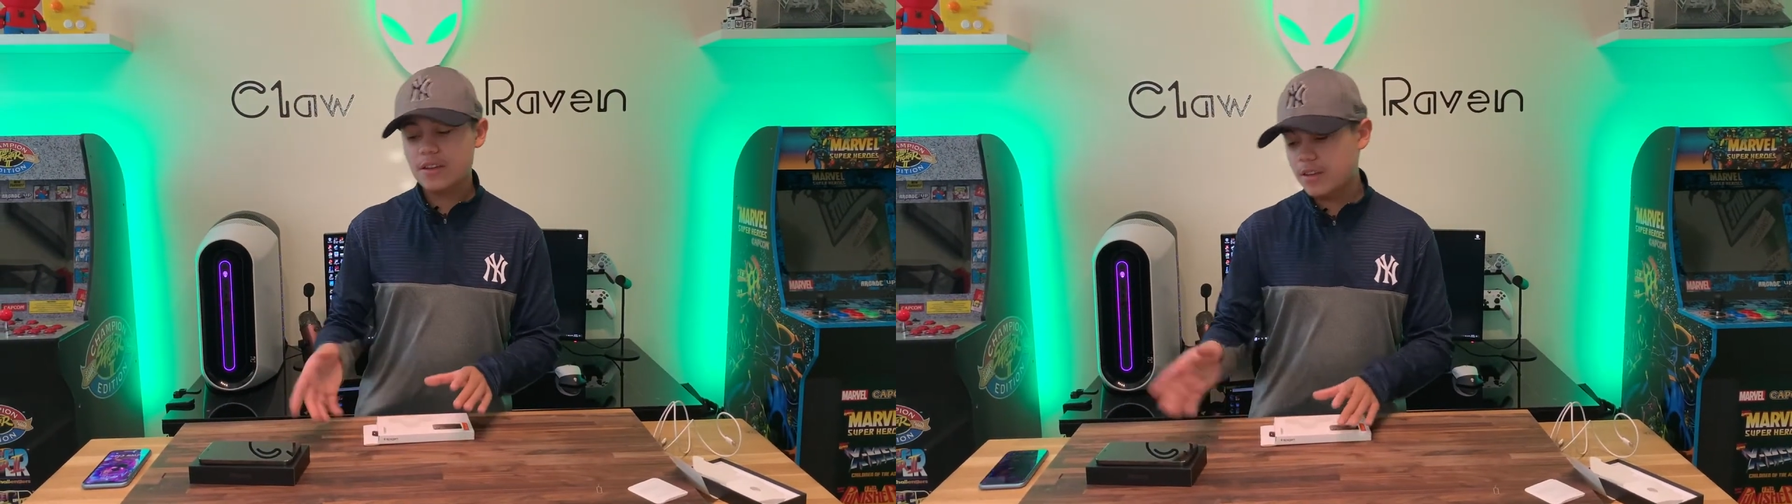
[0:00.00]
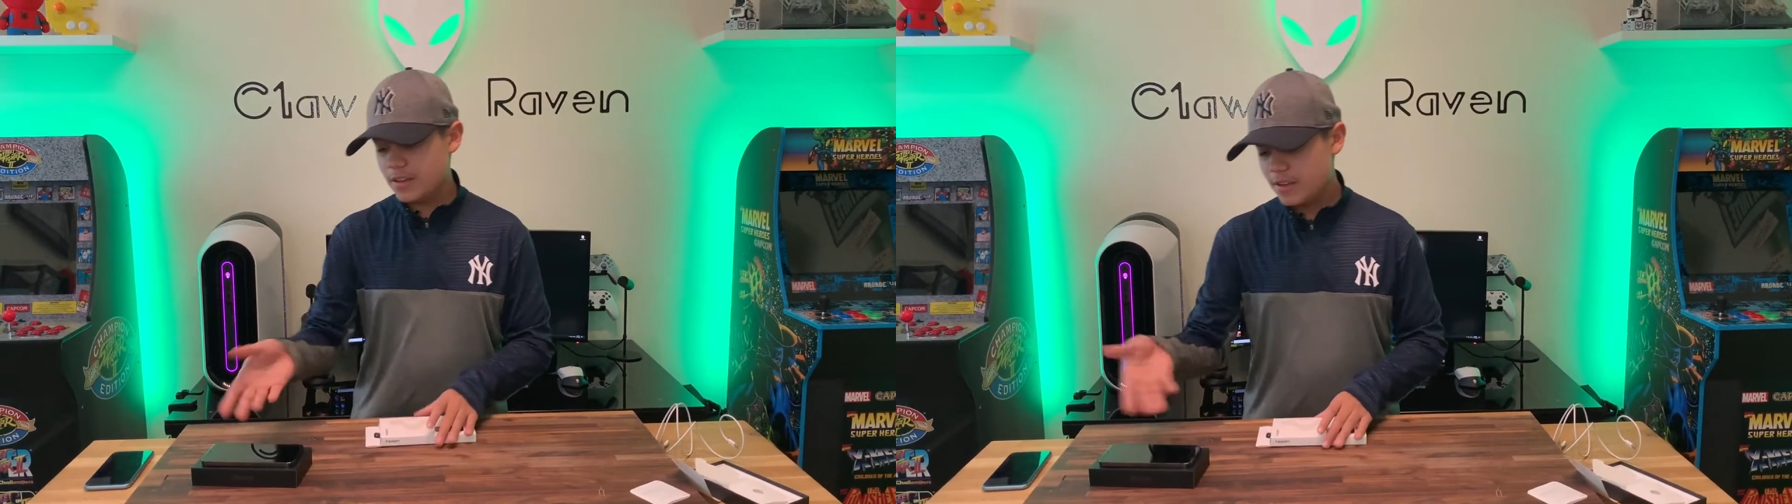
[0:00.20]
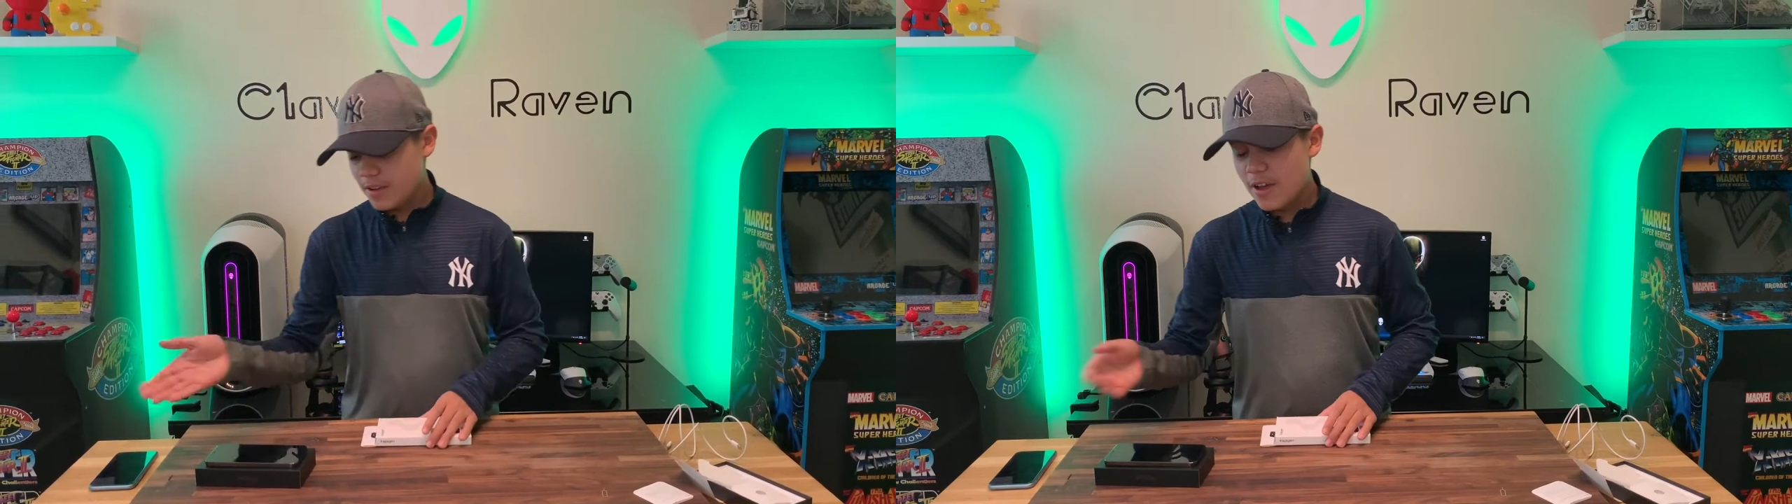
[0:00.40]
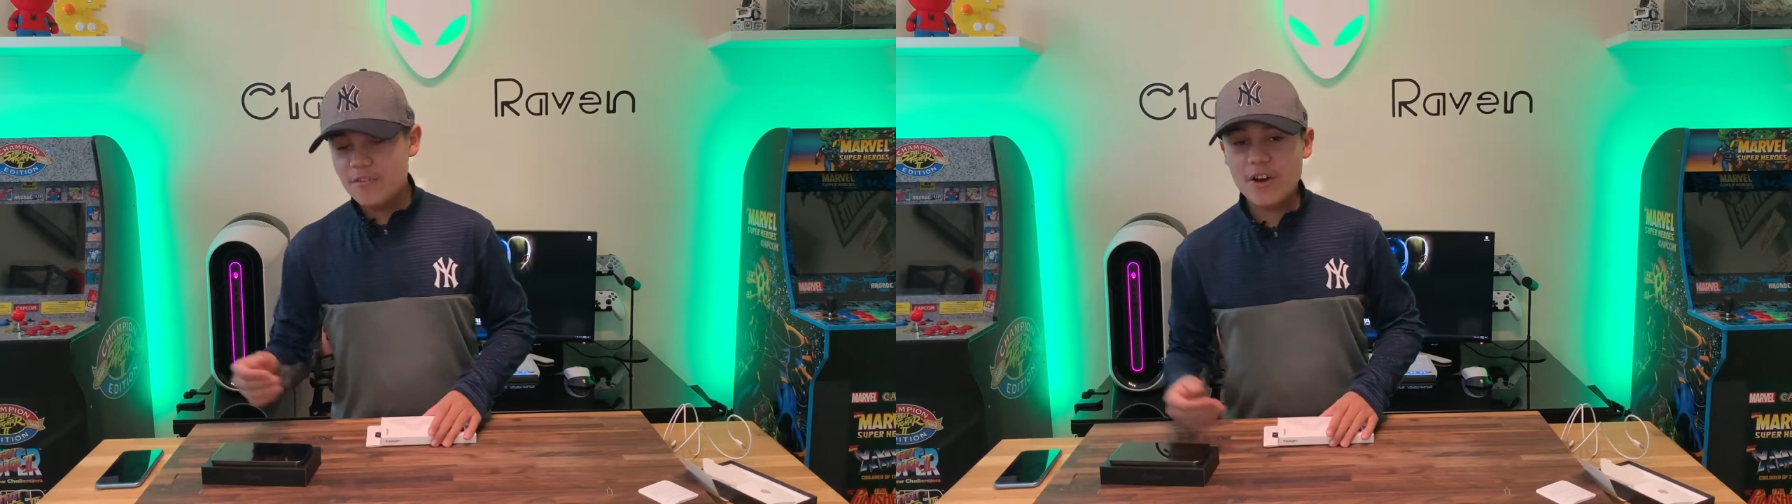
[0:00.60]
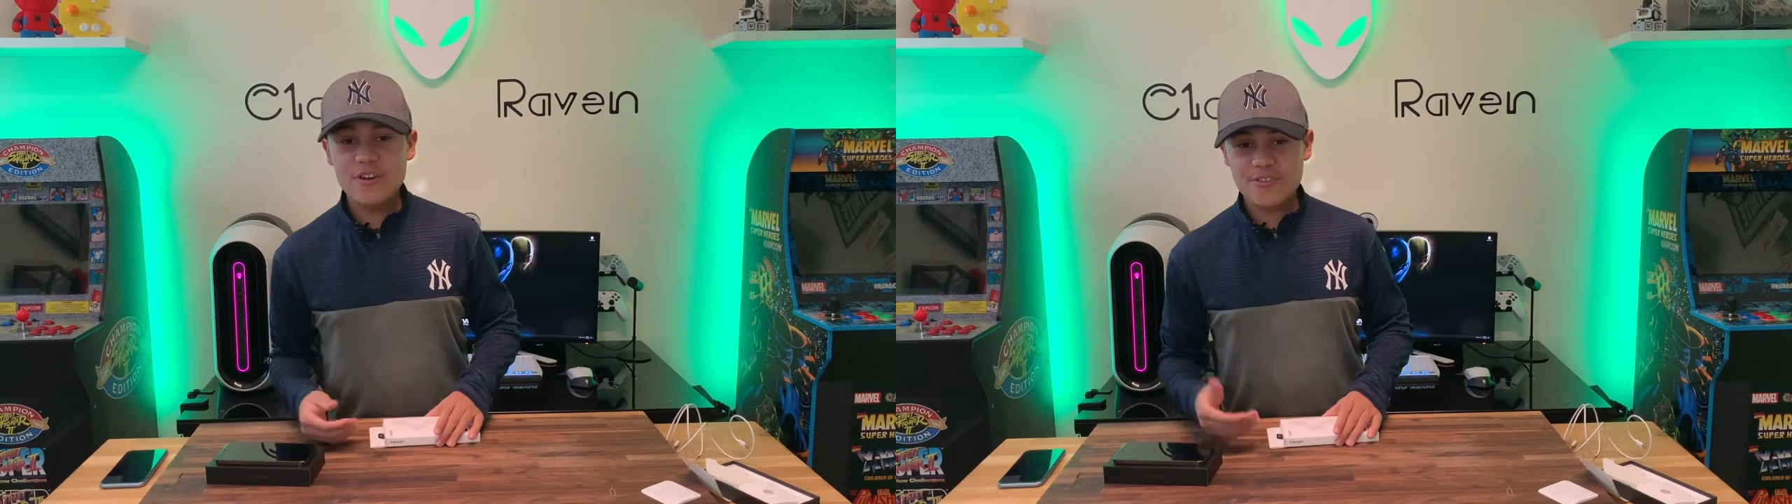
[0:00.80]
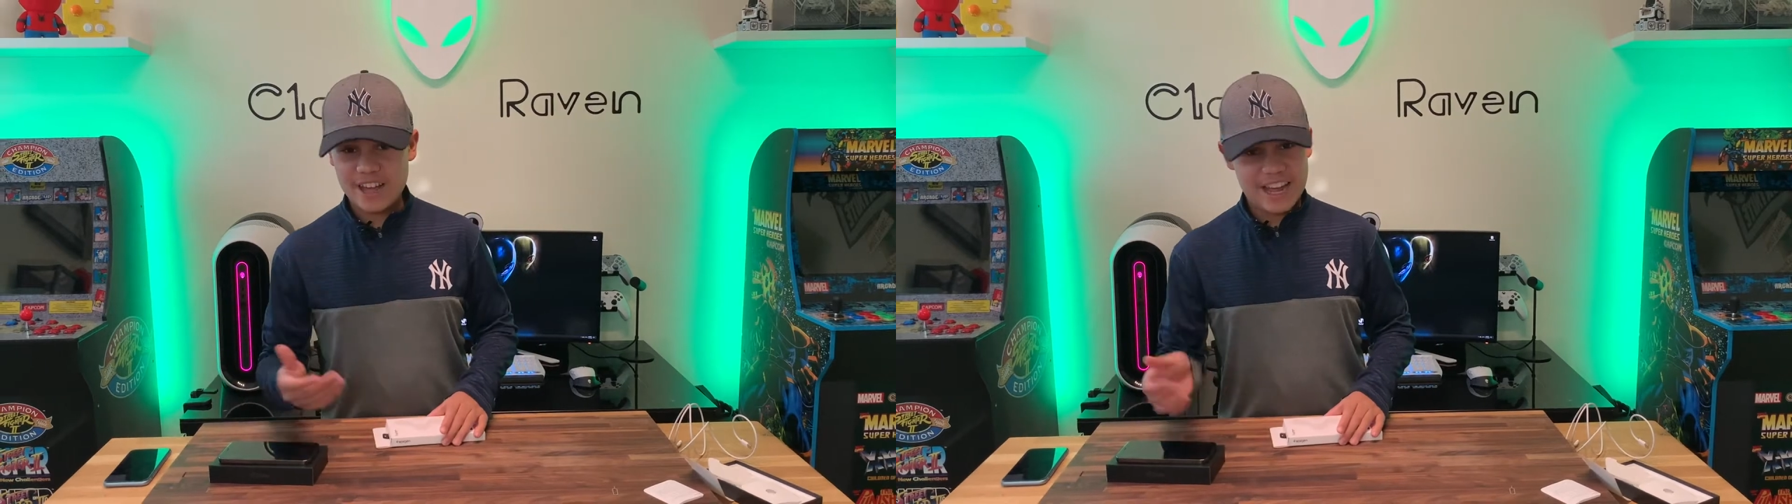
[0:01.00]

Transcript: the phone,